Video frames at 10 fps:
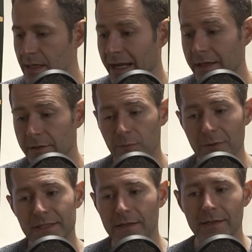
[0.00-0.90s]
And
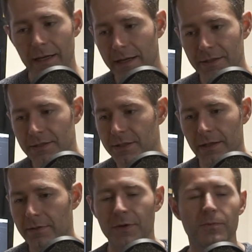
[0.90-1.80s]
recently I could
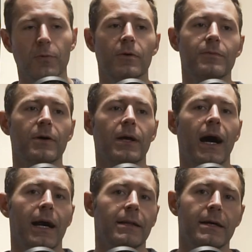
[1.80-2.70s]
talk a bit more about
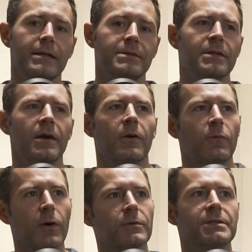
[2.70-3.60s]
highlights.
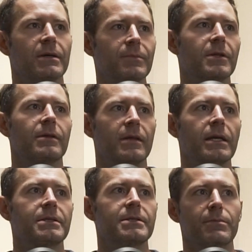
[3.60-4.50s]
What were some of the
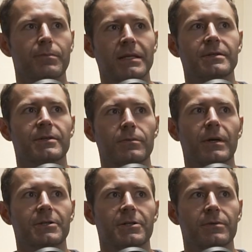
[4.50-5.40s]
things that meant so
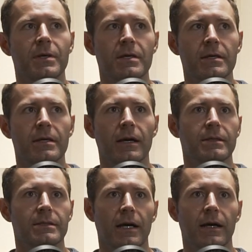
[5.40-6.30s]
much to me
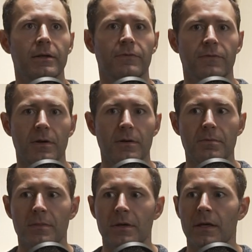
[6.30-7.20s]
aside
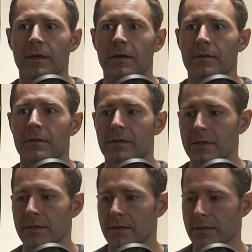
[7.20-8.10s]
from
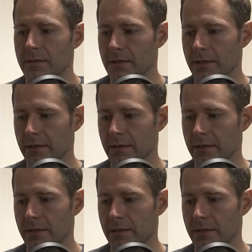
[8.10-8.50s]
the